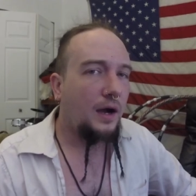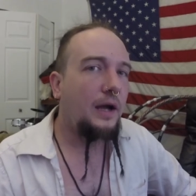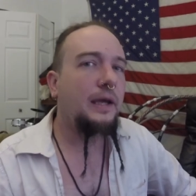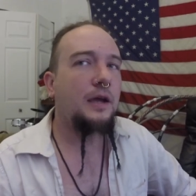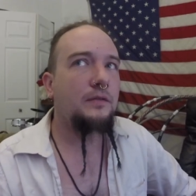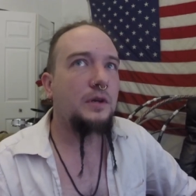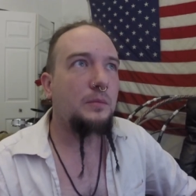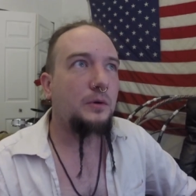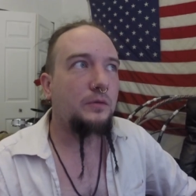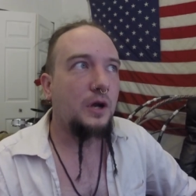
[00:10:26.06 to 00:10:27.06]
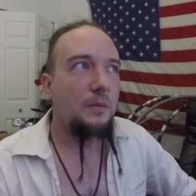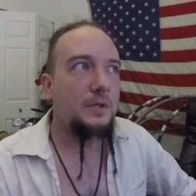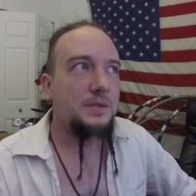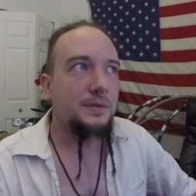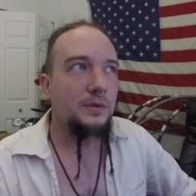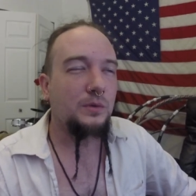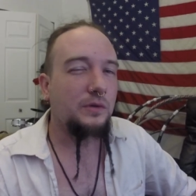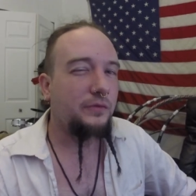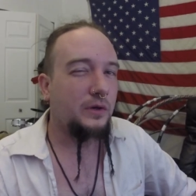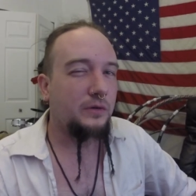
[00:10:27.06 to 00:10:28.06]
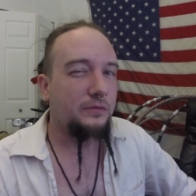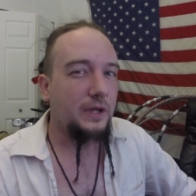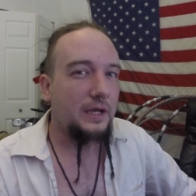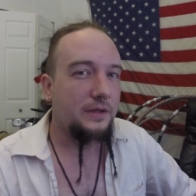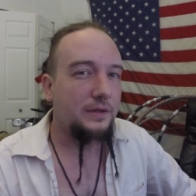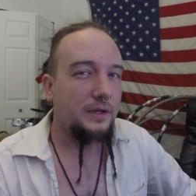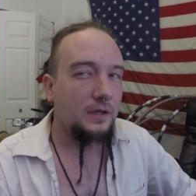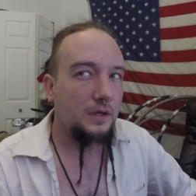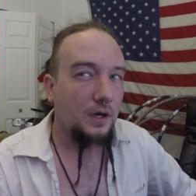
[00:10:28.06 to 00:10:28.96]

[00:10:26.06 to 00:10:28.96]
I have a number of comments about the whole Confederate flag thing.